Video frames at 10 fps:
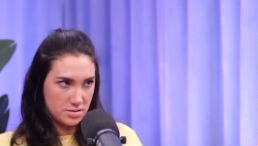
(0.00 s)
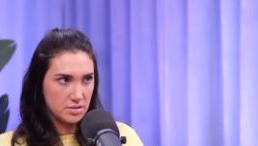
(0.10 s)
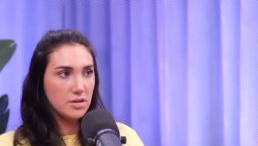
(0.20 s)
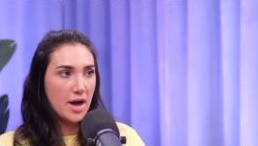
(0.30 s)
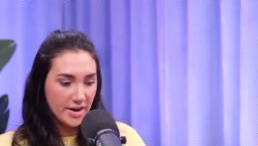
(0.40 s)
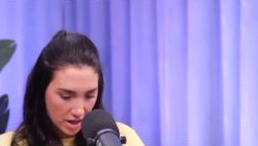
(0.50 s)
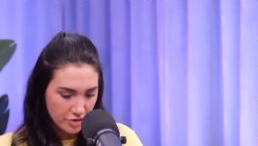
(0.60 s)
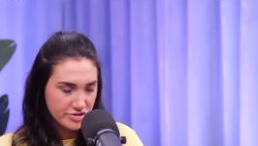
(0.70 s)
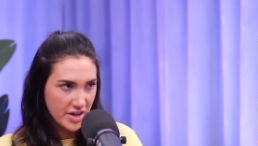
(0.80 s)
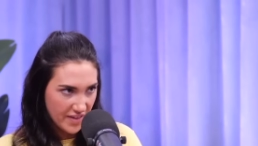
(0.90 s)
I
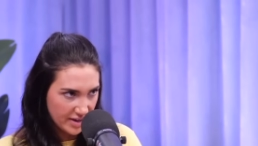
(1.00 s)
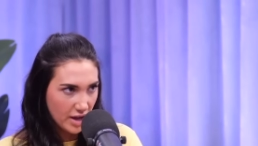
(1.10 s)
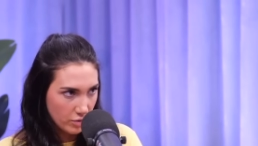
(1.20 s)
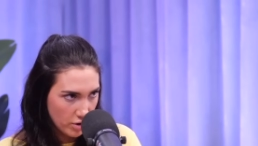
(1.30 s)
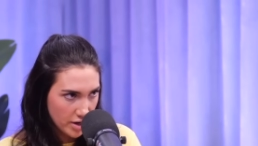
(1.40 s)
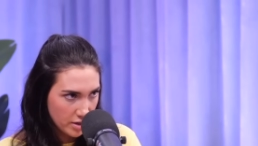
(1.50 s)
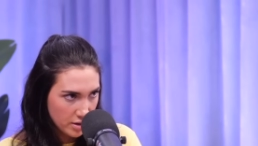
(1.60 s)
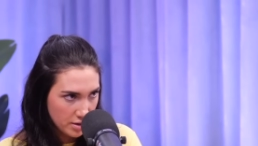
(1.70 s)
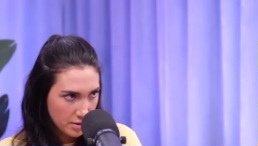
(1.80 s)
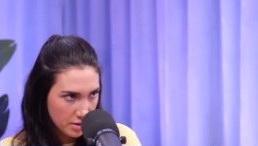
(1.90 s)
understand that category
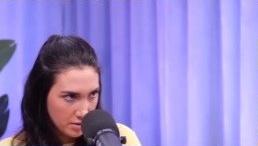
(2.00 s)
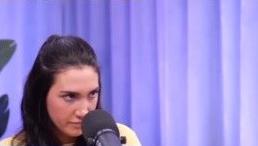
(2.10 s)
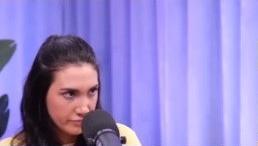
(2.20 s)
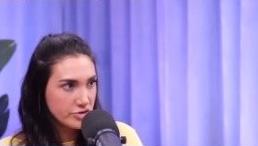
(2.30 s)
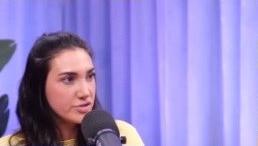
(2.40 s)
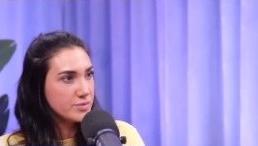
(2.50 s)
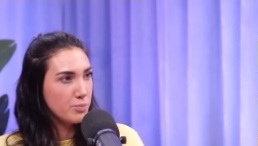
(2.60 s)
versus